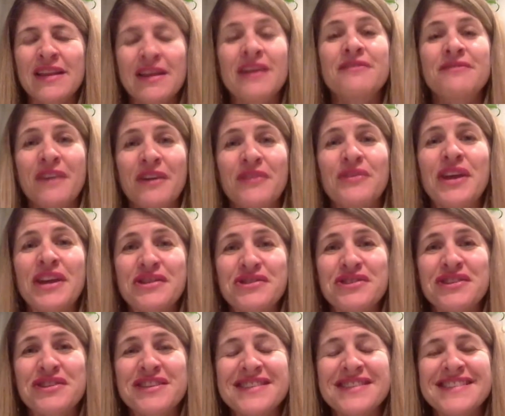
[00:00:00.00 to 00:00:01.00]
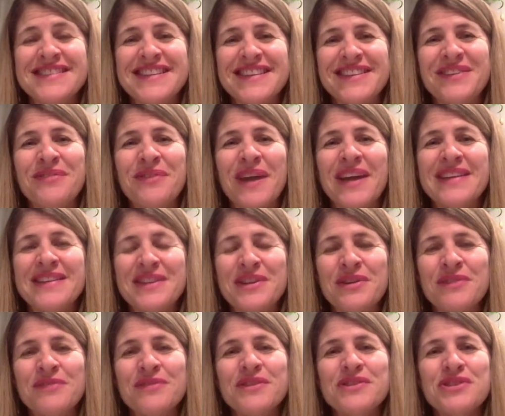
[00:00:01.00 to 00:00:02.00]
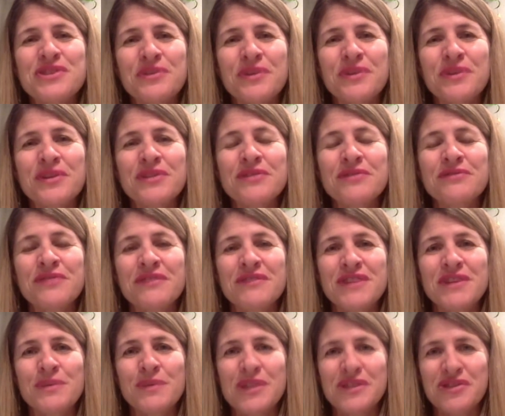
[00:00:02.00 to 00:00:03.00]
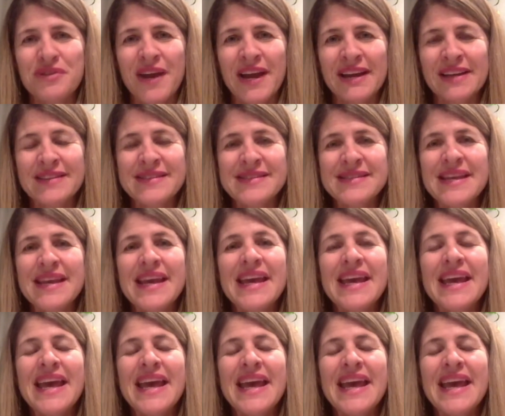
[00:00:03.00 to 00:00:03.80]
foundation has granted over 250 wish grants.